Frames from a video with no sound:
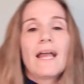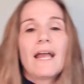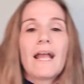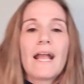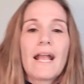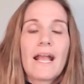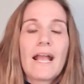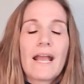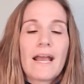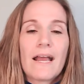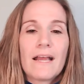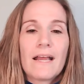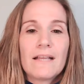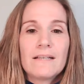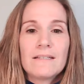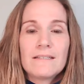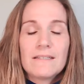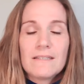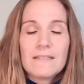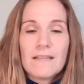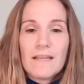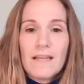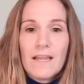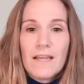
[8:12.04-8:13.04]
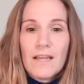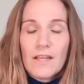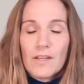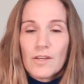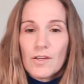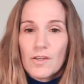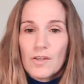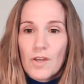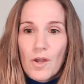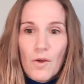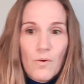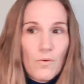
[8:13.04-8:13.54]
And,
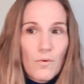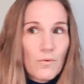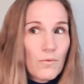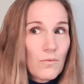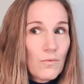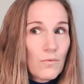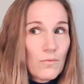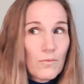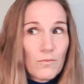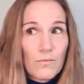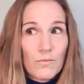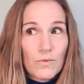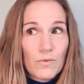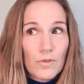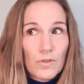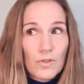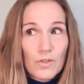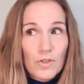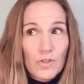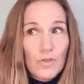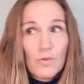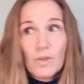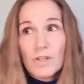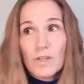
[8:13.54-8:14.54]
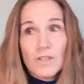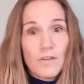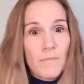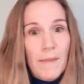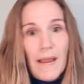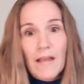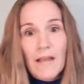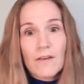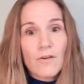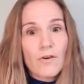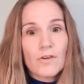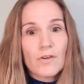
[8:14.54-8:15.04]
you know, you can
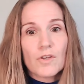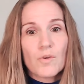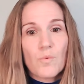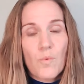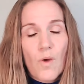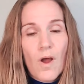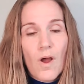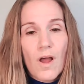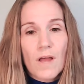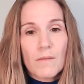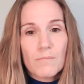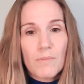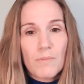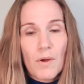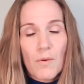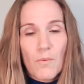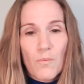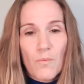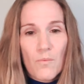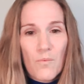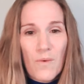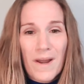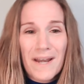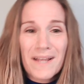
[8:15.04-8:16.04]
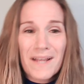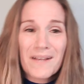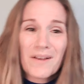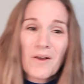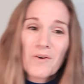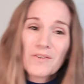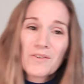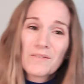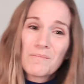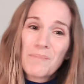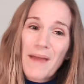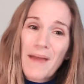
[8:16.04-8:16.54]
demand all you want, but when it
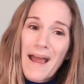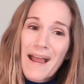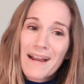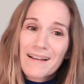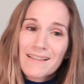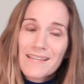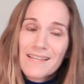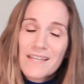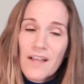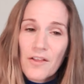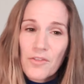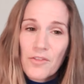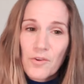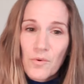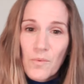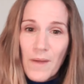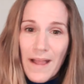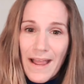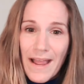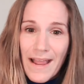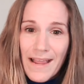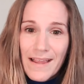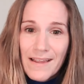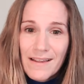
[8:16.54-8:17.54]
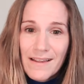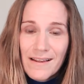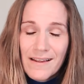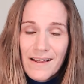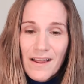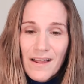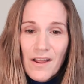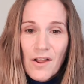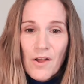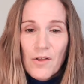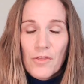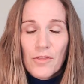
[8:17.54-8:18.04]
goes back the other way,
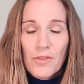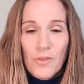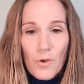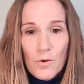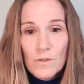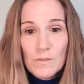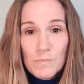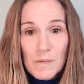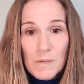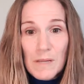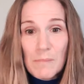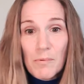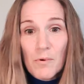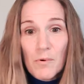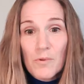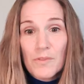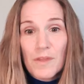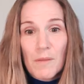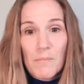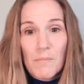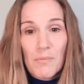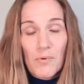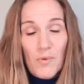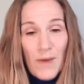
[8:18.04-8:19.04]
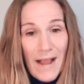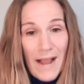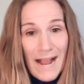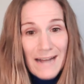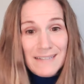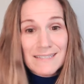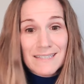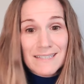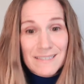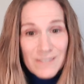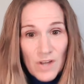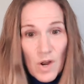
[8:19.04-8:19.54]
those people that
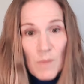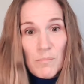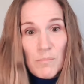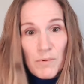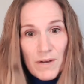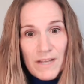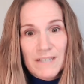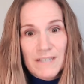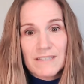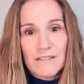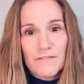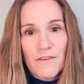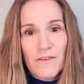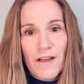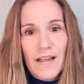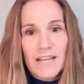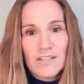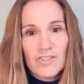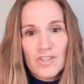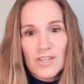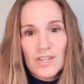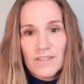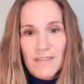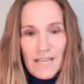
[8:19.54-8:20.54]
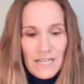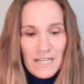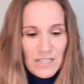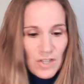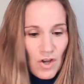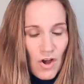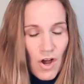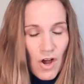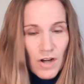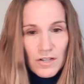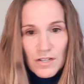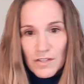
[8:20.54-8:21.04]
practice comprehensive hygiene, they
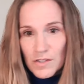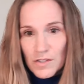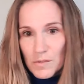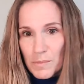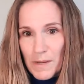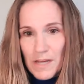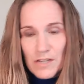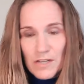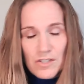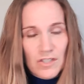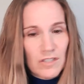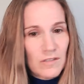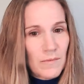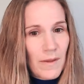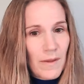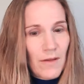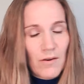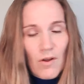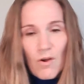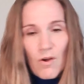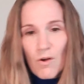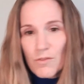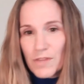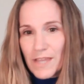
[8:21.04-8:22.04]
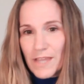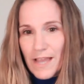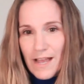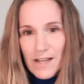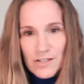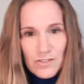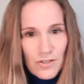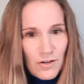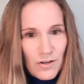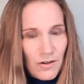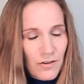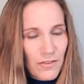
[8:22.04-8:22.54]
talk to their patients about all the
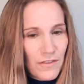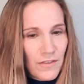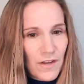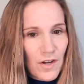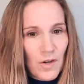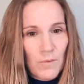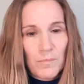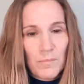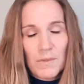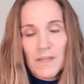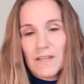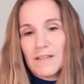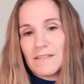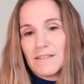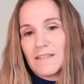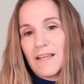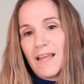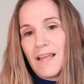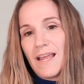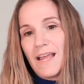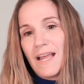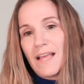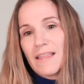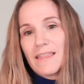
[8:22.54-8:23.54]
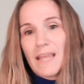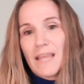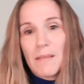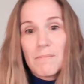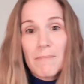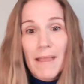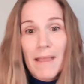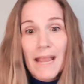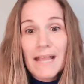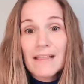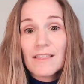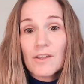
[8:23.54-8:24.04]
adjunct therapies, they
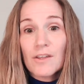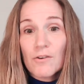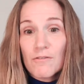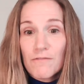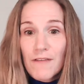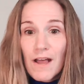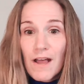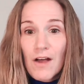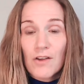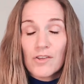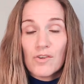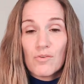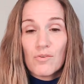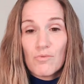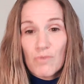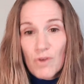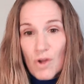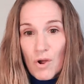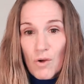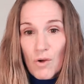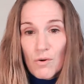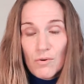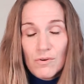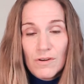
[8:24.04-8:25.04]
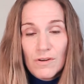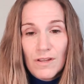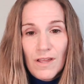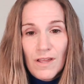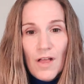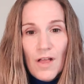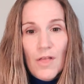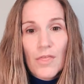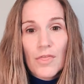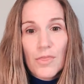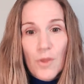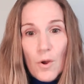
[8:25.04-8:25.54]
make their value known.
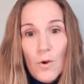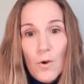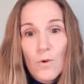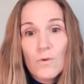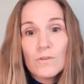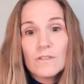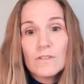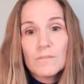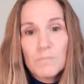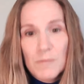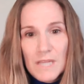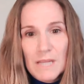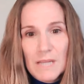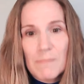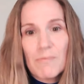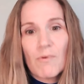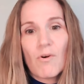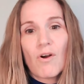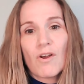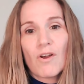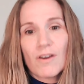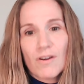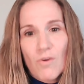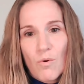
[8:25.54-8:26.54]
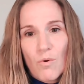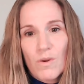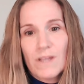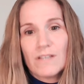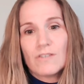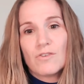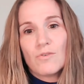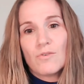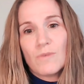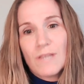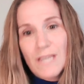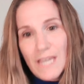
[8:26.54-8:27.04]
Those people are going
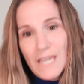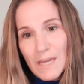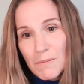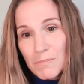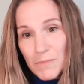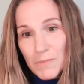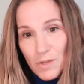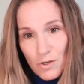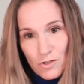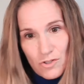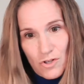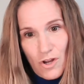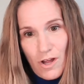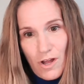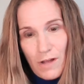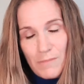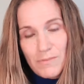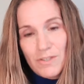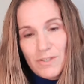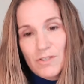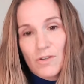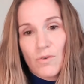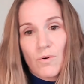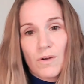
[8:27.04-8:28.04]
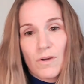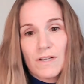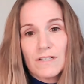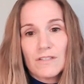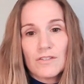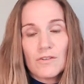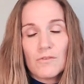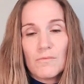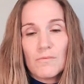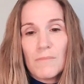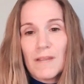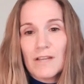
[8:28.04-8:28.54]
to keep their jobs. They're going
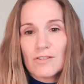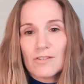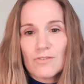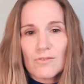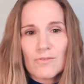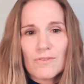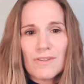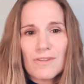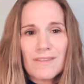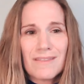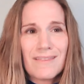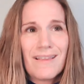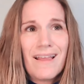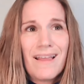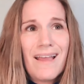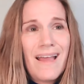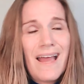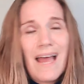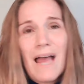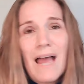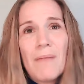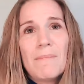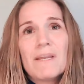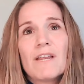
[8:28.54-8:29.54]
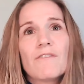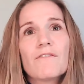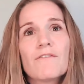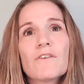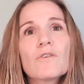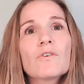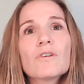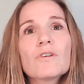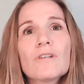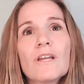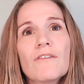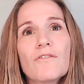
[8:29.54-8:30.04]
to make sure that, I mean, if
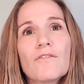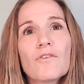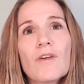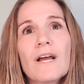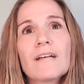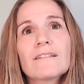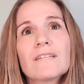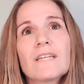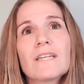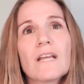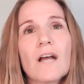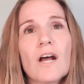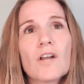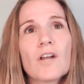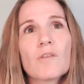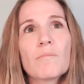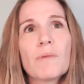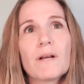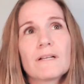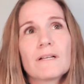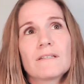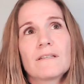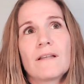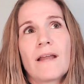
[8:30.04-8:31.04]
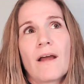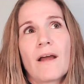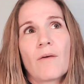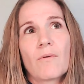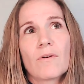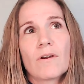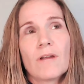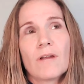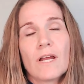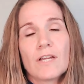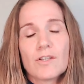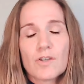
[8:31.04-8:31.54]
you're, if you're asking a hundred bucks an
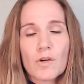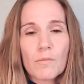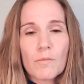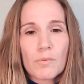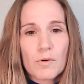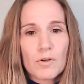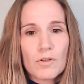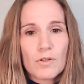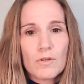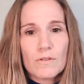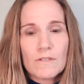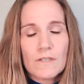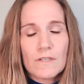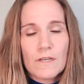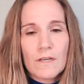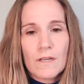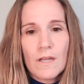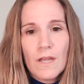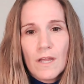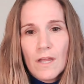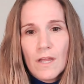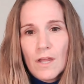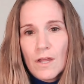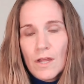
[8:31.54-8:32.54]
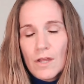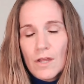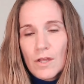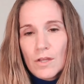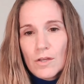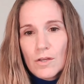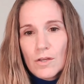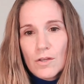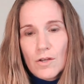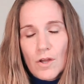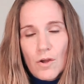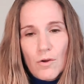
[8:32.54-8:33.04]
hour and you're producing,
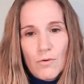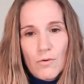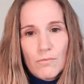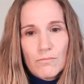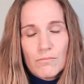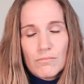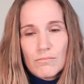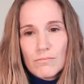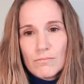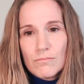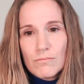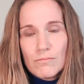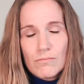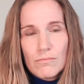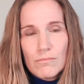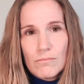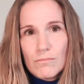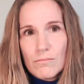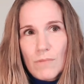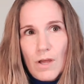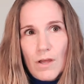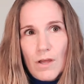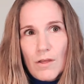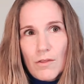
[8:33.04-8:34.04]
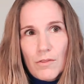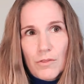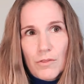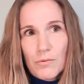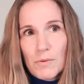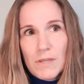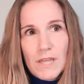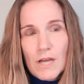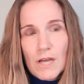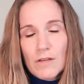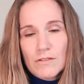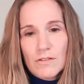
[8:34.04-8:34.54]
you know,
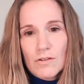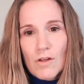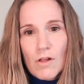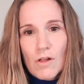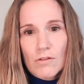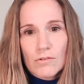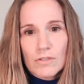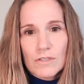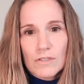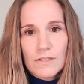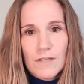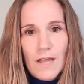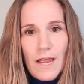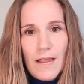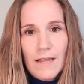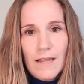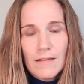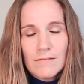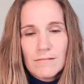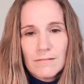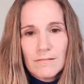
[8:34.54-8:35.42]
three thousand dollars a day,